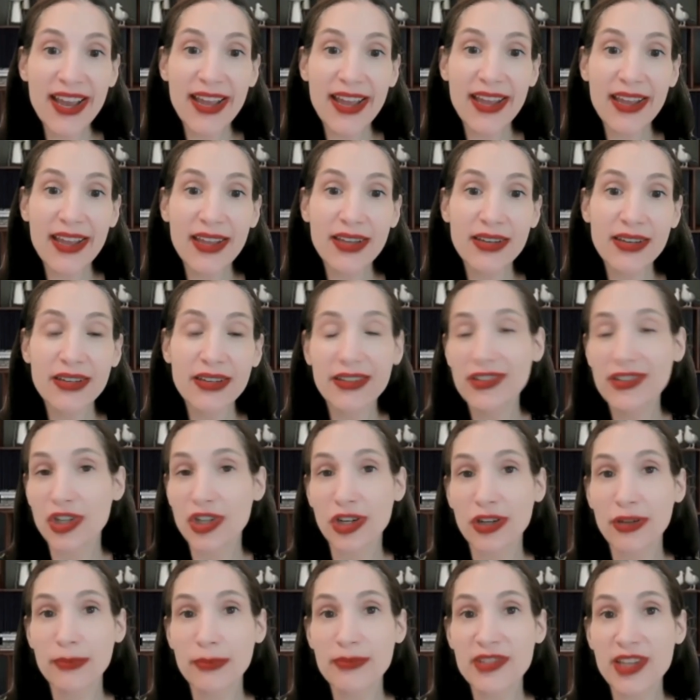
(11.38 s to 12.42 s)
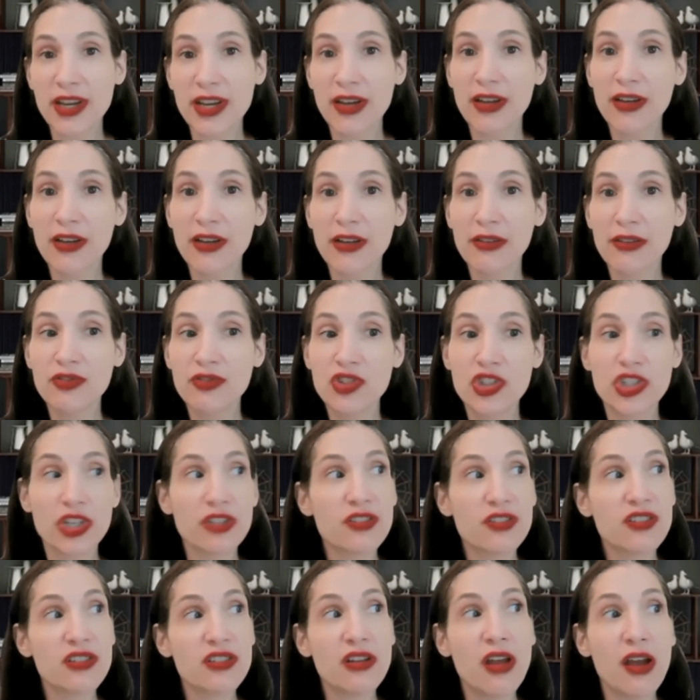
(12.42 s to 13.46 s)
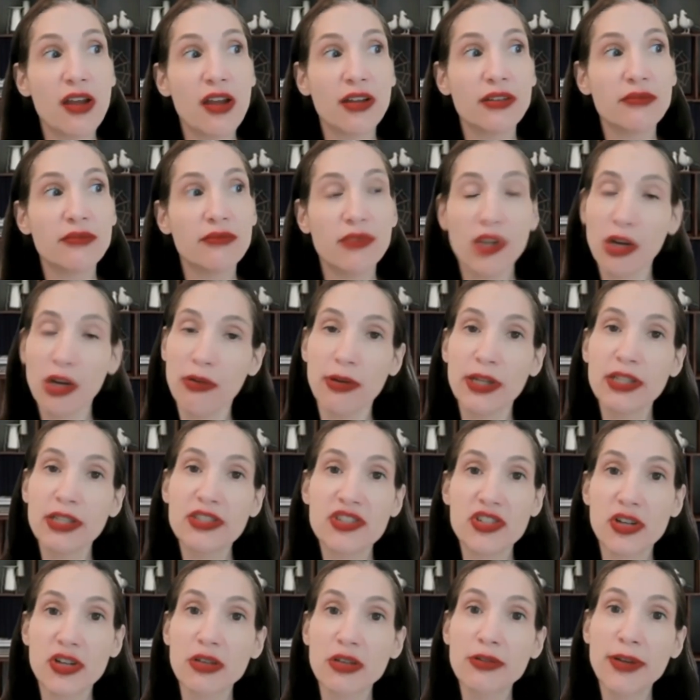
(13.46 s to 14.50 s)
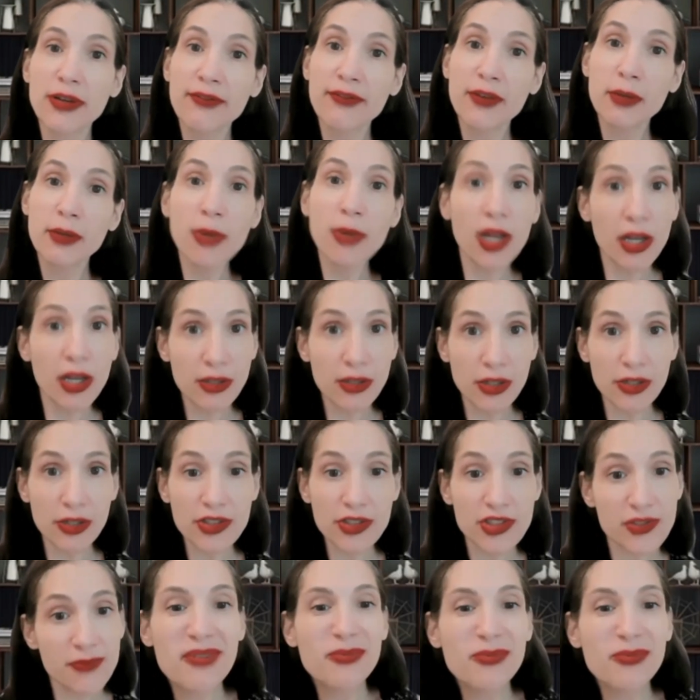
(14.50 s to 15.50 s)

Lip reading: and in terms of just not going stark raving bonkers.